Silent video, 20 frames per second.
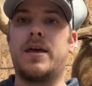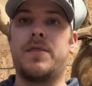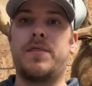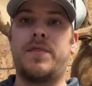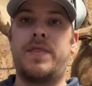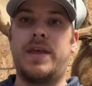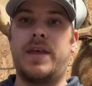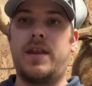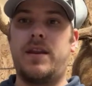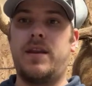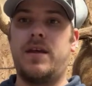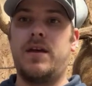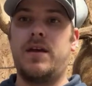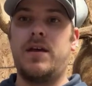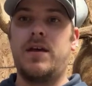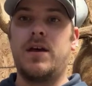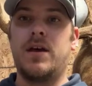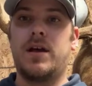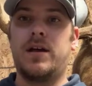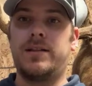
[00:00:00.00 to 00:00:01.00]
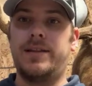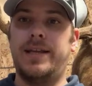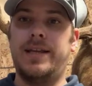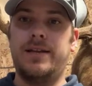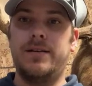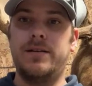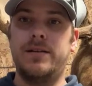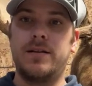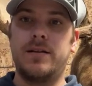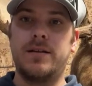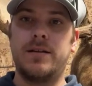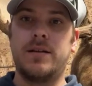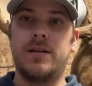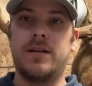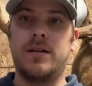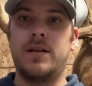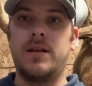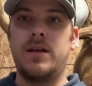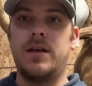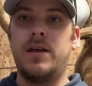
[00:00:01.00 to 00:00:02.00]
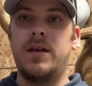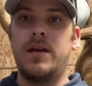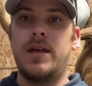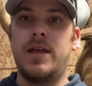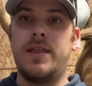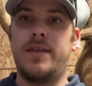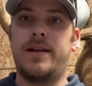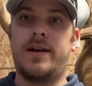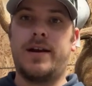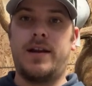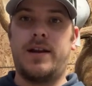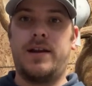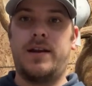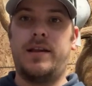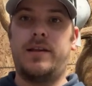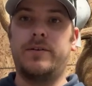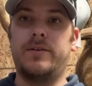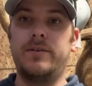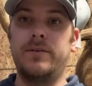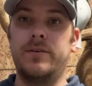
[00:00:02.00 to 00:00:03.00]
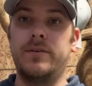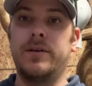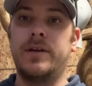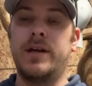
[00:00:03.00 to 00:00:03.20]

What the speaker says: then clean, and then I anneal,